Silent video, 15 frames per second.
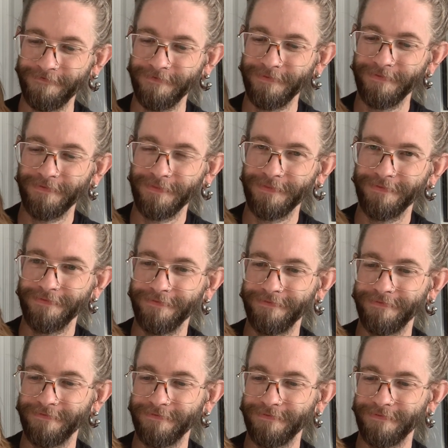
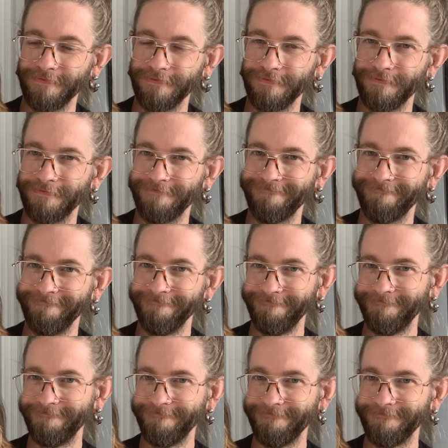
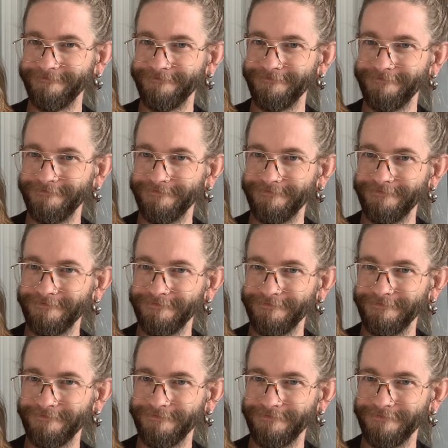
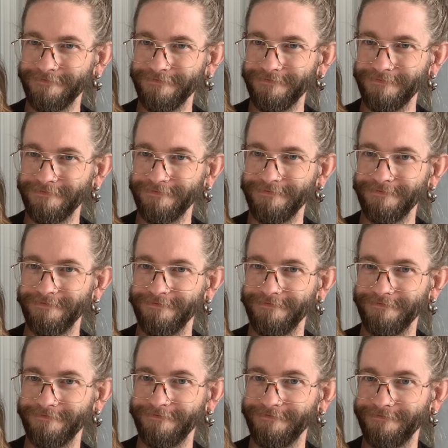
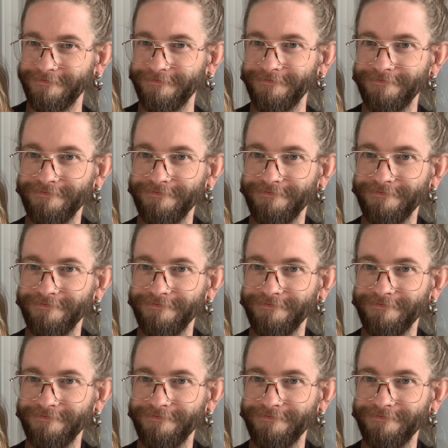The person shown says nothing.